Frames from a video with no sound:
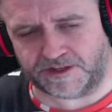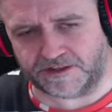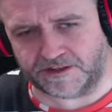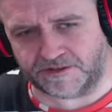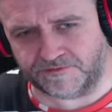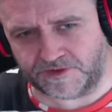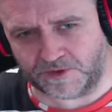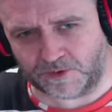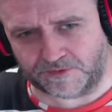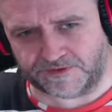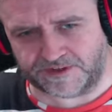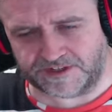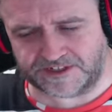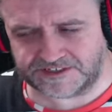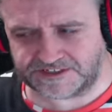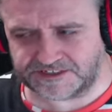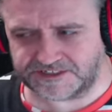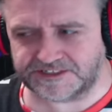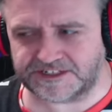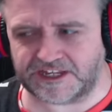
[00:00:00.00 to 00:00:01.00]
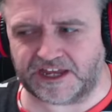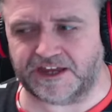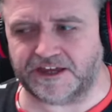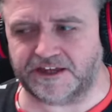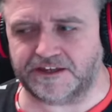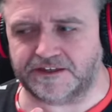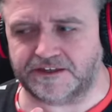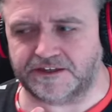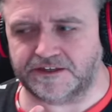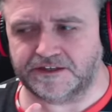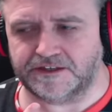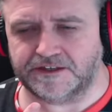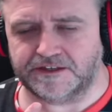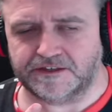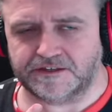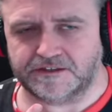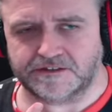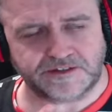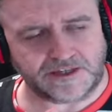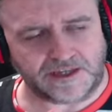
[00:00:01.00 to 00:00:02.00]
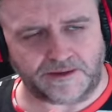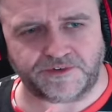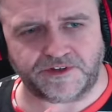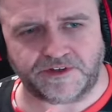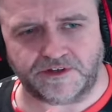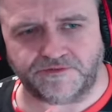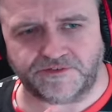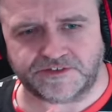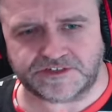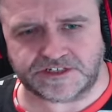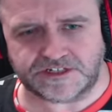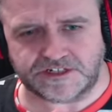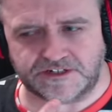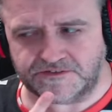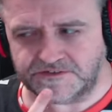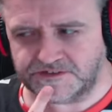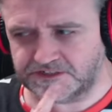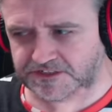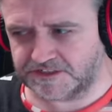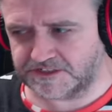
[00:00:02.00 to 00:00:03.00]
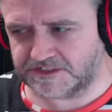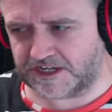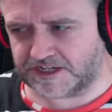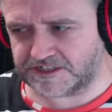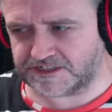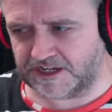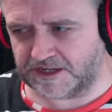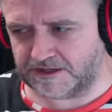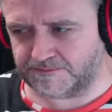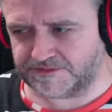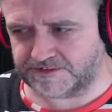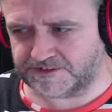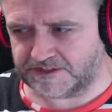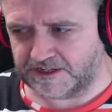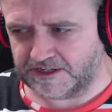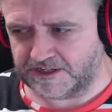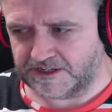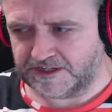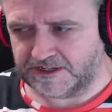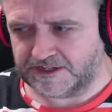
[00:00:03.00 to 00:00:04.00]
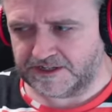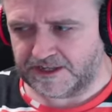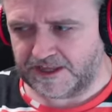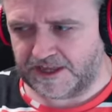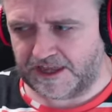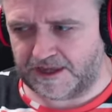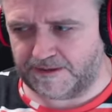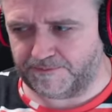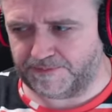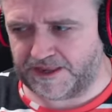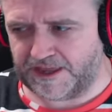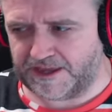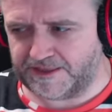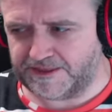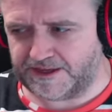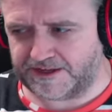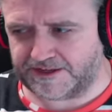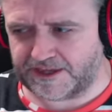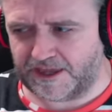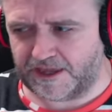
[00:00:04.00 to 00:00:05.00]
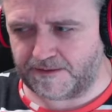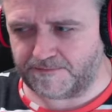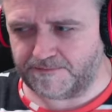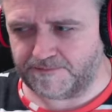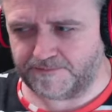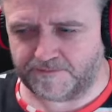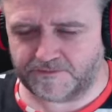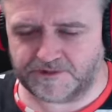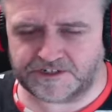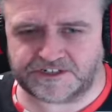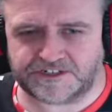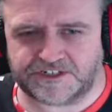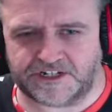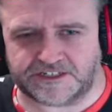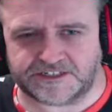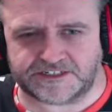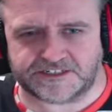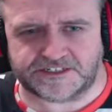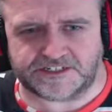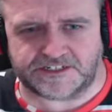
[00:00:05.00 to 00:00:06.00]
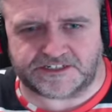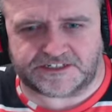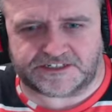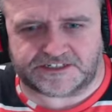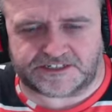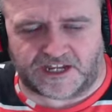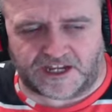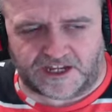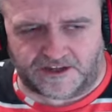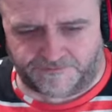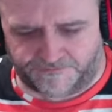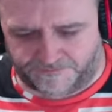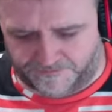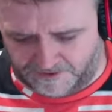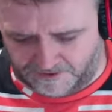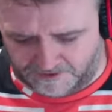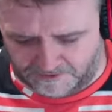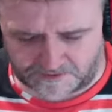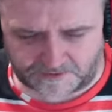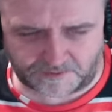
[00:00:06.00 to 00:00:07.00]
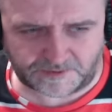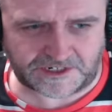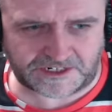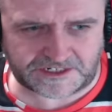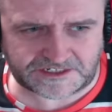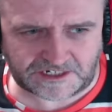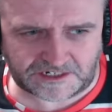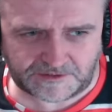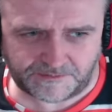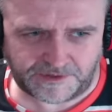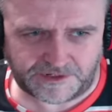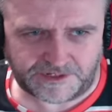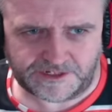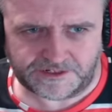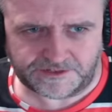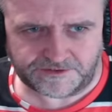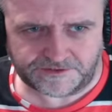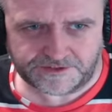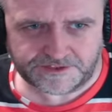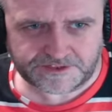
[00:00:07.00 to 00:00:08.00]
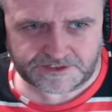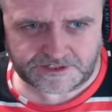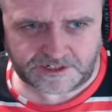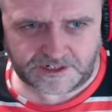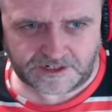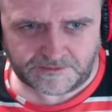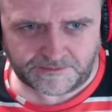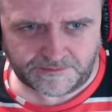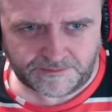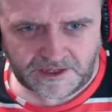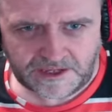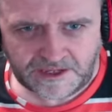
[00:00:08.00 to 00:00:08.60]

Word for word: the viewerverse. Tis I, Captain of the Steves, and today, chums, I'm playing that game, which is Starfield. When I say playing this game,